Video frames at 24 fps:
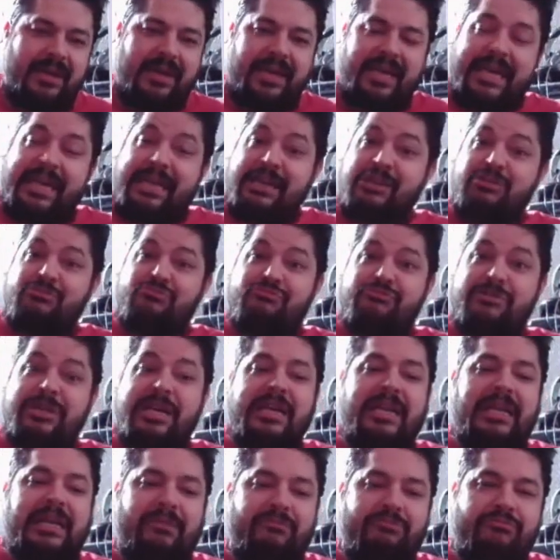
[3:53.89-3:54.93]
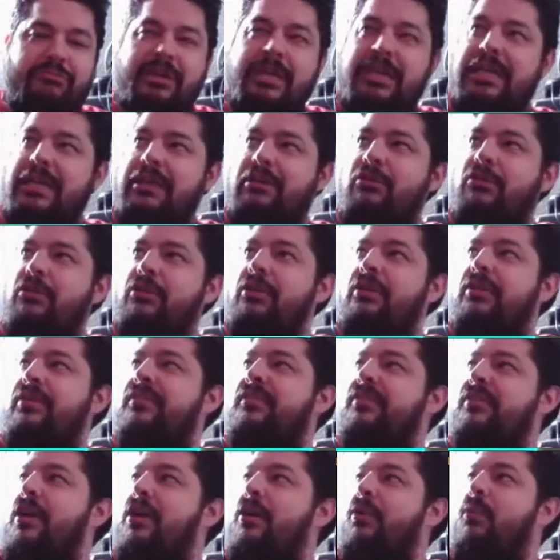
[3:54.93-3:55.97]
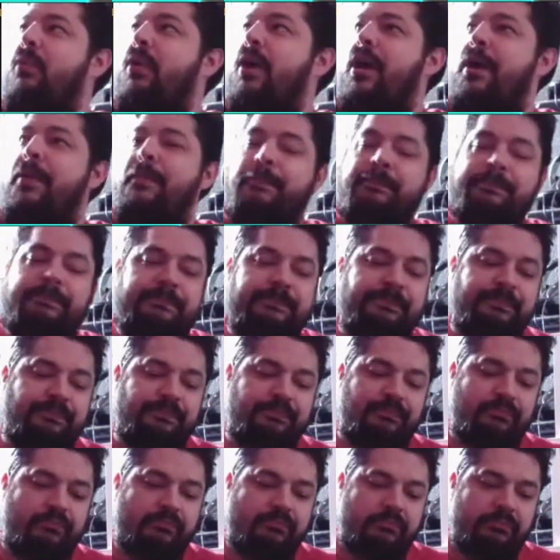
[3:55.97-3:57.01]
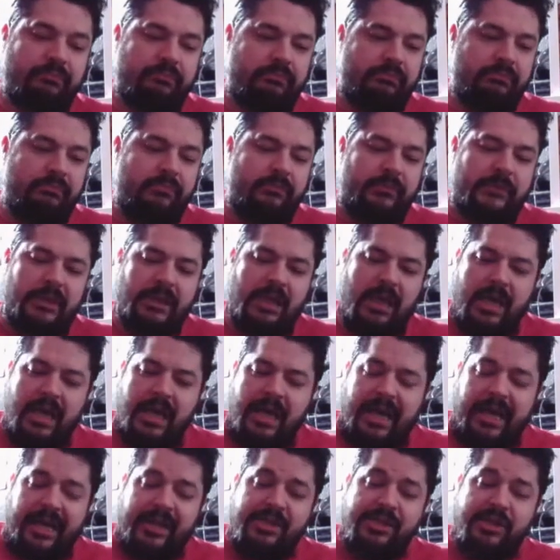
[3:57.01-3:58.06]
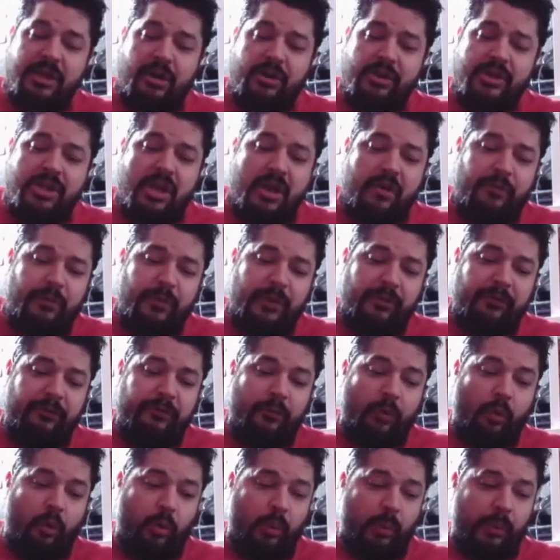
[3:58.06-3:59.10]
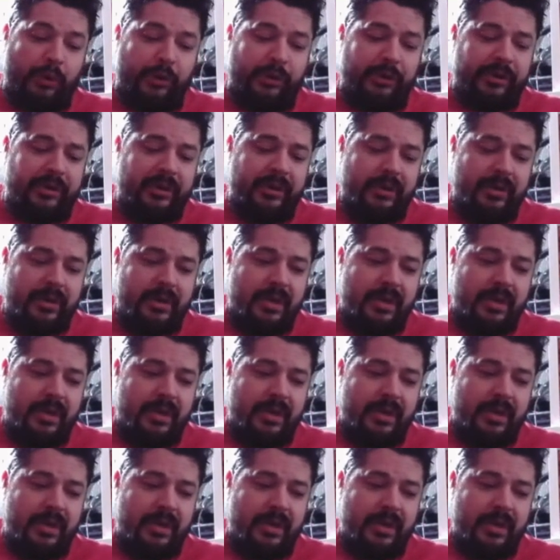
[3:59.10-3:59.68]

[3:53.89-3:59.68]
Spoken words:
It is really, really good. So it starts off with a foreword.